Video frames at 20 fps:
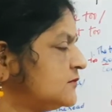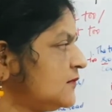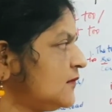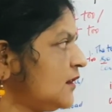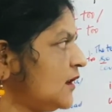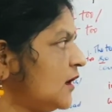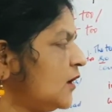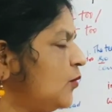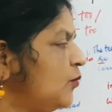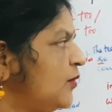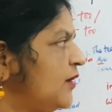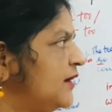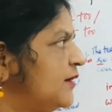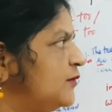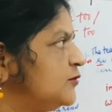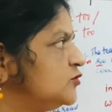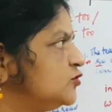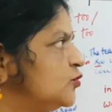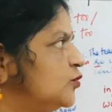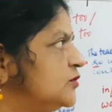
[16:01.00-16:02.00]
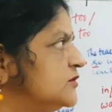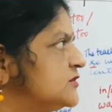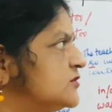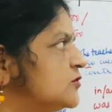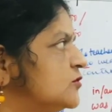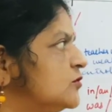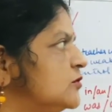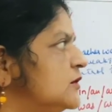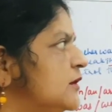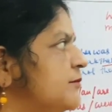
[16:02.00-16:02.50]
Now I move towards
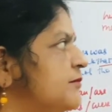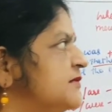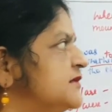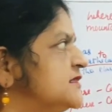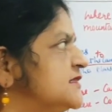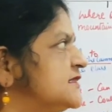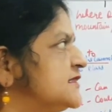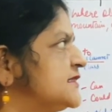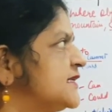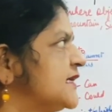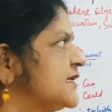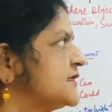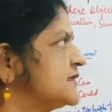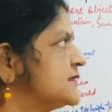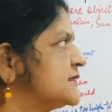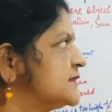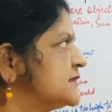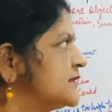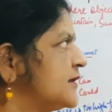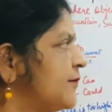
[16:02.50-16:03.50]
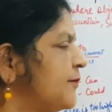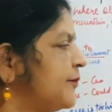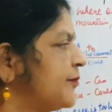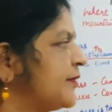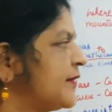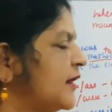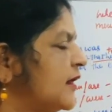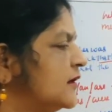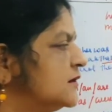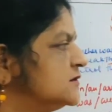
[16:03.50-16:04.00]
rule number 6, and
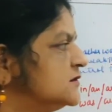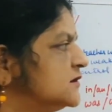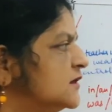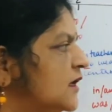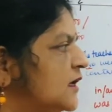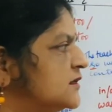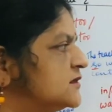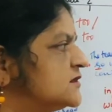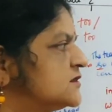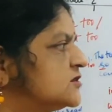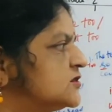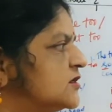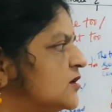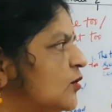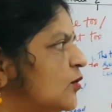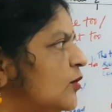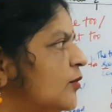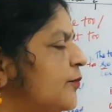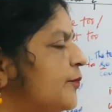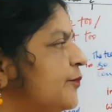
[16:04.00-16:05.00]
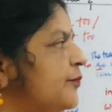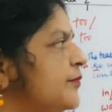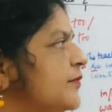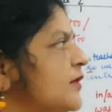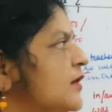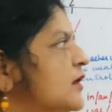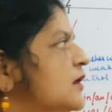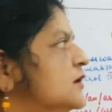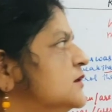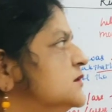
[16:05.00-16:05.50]
this is the last rule.
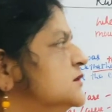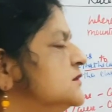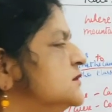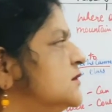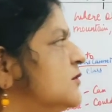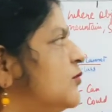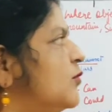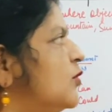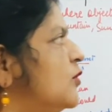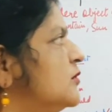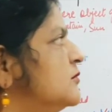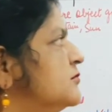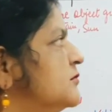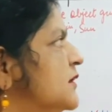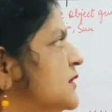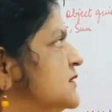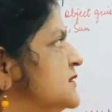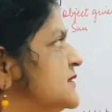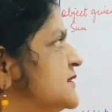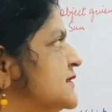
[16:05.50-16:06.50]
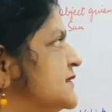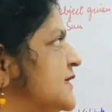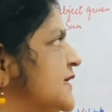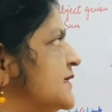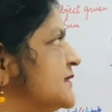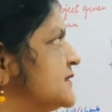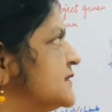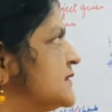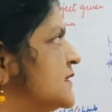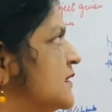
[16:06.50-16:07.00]
In rule number
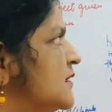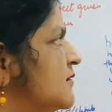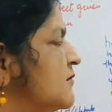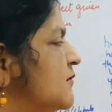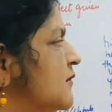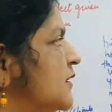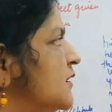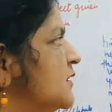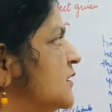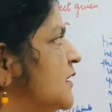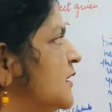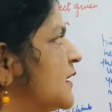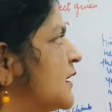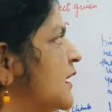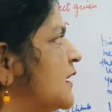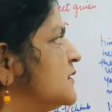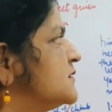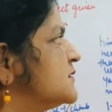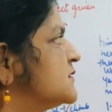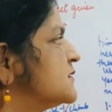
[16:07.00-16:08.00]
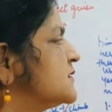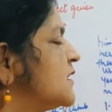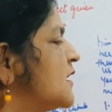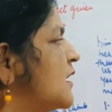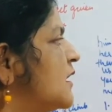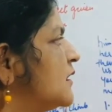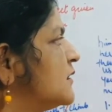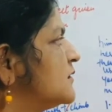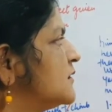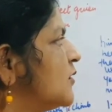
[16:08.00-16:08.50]
6, we will discuss
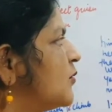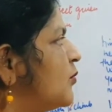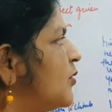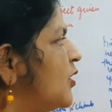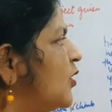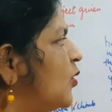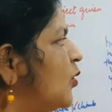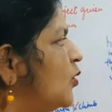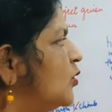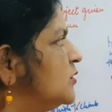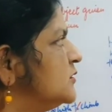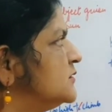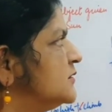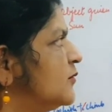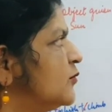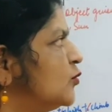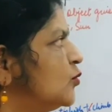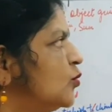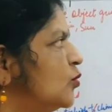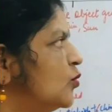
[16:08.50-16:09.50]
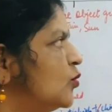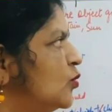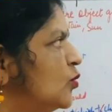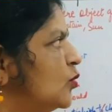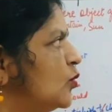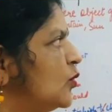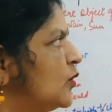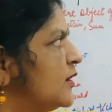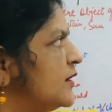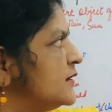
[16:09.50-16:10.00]
where only
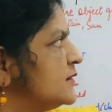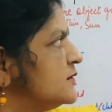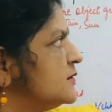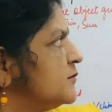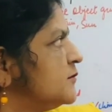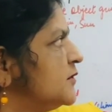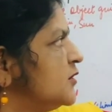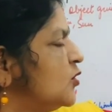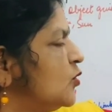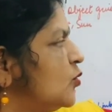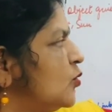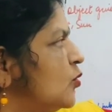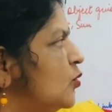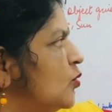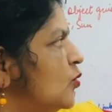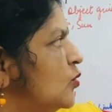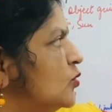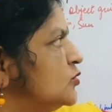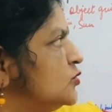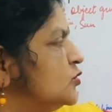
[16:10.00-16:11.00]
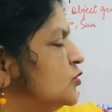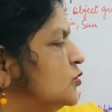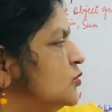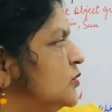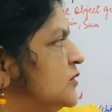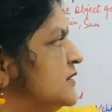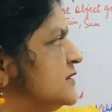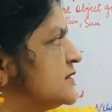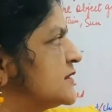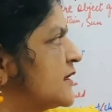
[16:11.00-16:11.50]
two
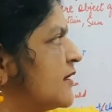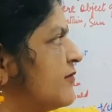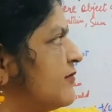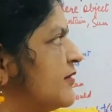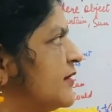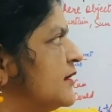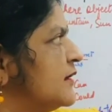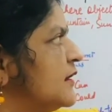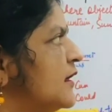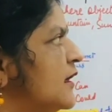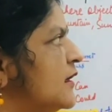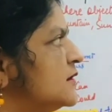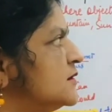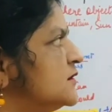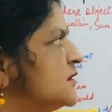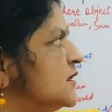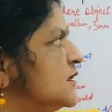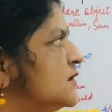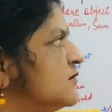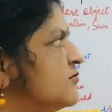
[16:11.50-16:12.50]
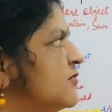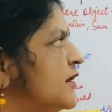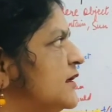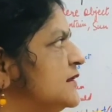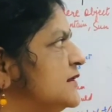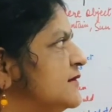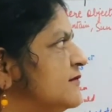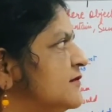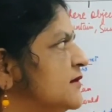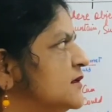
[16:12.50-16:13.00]
is given and
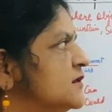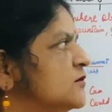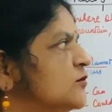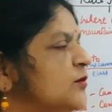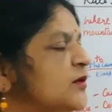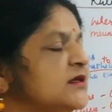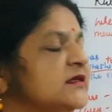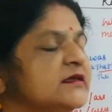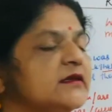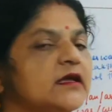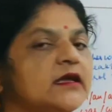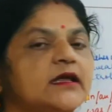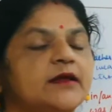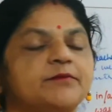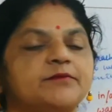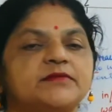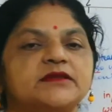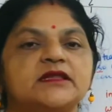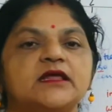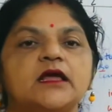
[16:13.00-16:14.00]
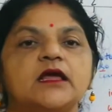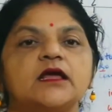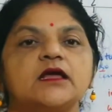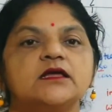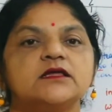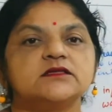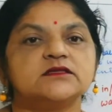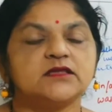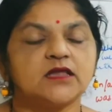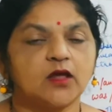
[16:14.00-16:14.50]
infinitive to is absent
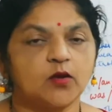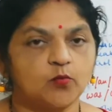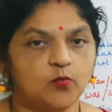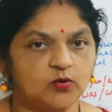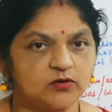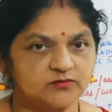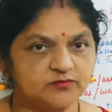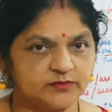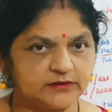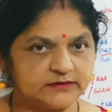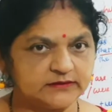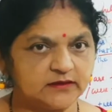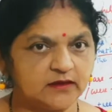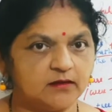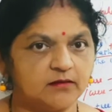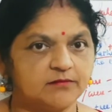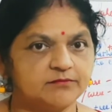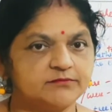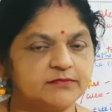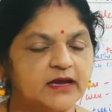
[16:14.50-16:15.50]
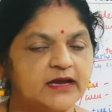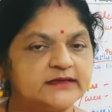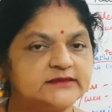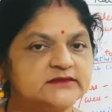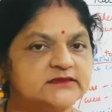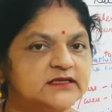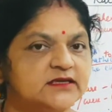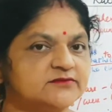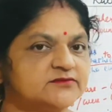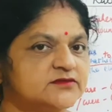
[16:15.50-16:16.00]
along with
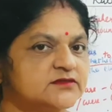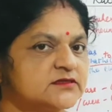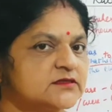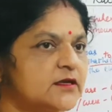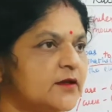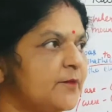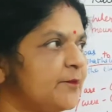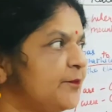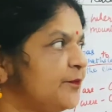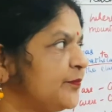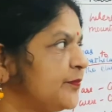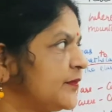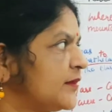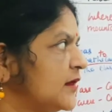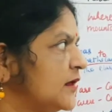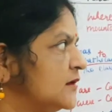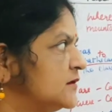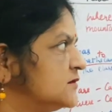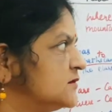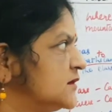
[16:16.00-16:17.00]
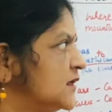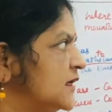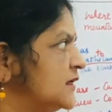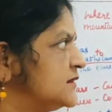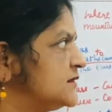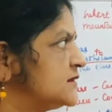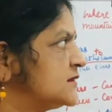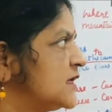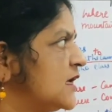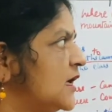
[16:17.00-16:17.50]
adjectives. In this
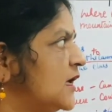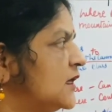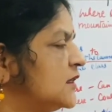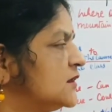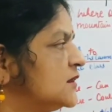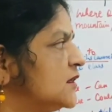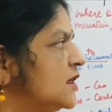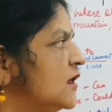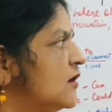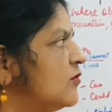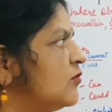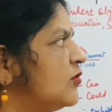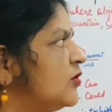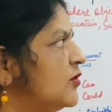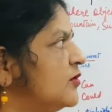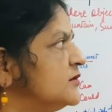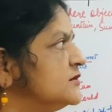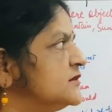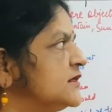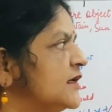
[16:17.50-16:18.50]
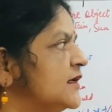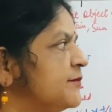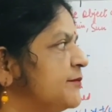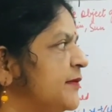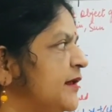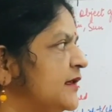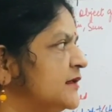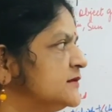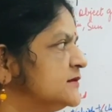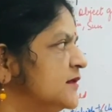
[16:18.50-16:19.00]
case, we will
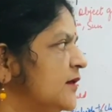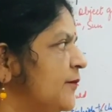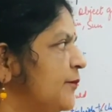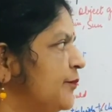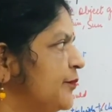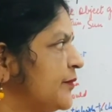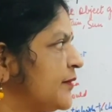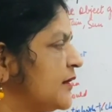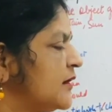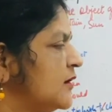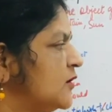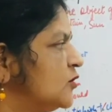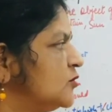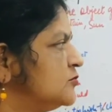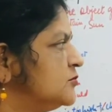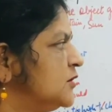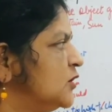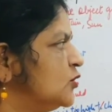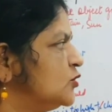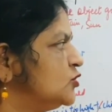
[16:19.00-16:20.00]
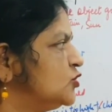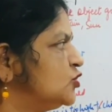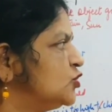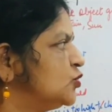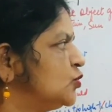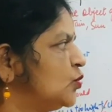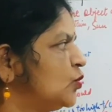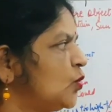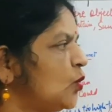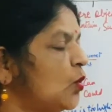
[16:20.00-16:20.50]
replace
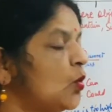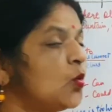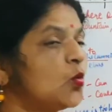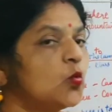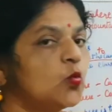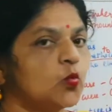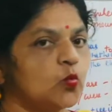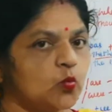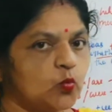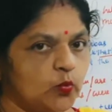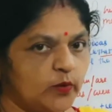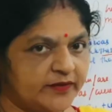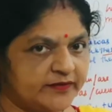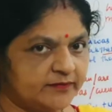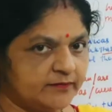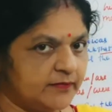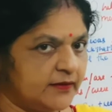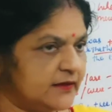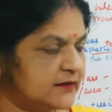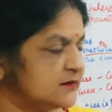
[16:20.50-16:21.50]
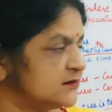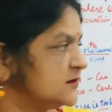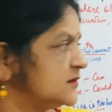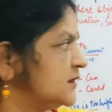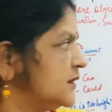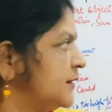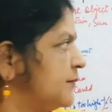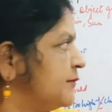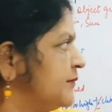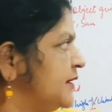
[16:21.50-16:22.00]
two with
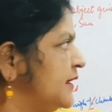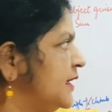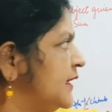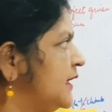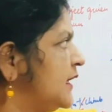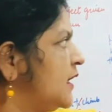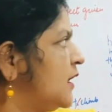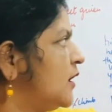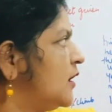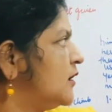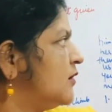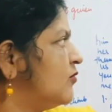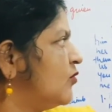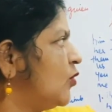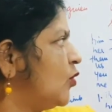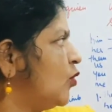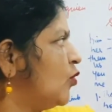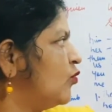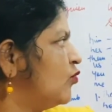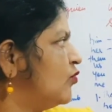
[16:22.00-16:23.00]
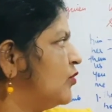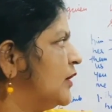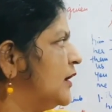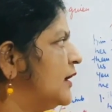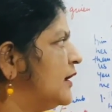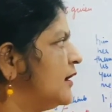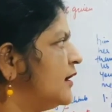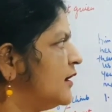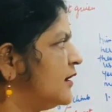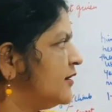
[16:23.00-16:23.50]
extremely,
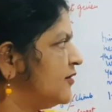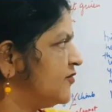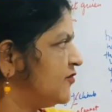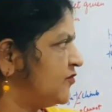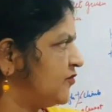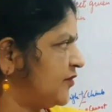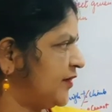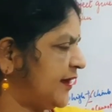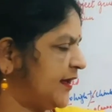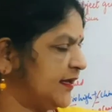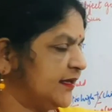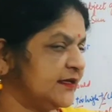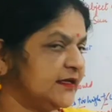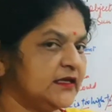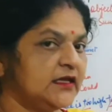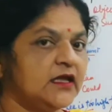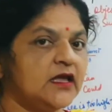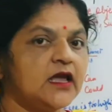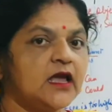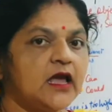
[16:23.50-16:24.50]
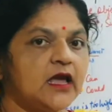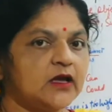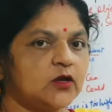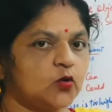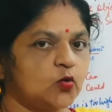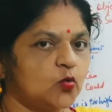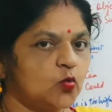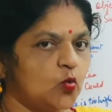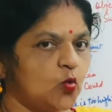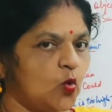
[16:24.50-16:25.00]
over, very,
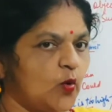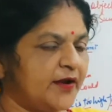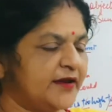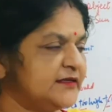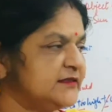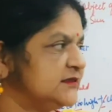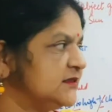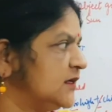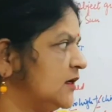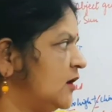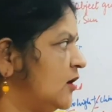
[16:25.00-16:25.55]
quite.